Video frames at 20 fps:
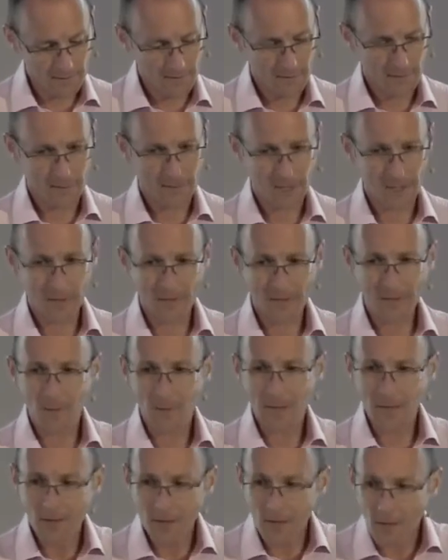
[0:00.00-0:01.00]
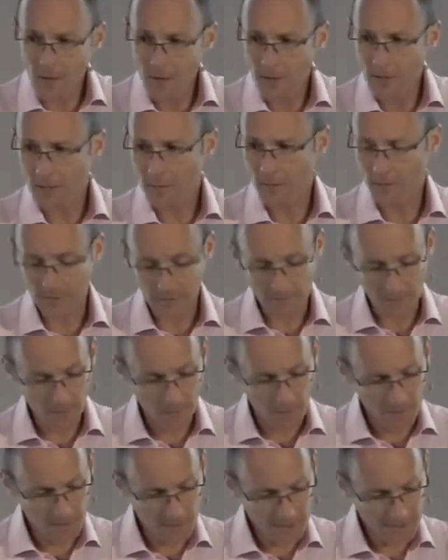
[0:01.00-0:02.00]
And so I think we know some of this, but we
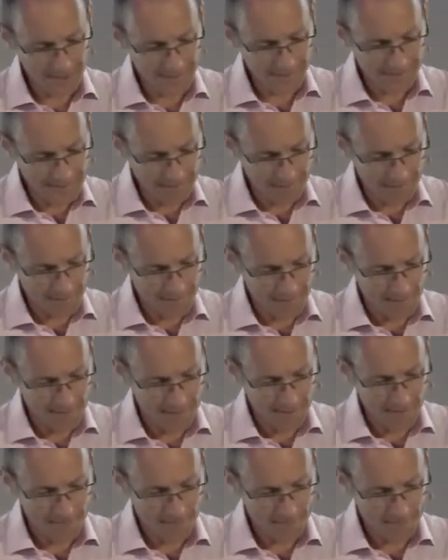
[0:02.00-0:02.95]
mustn't leave it there.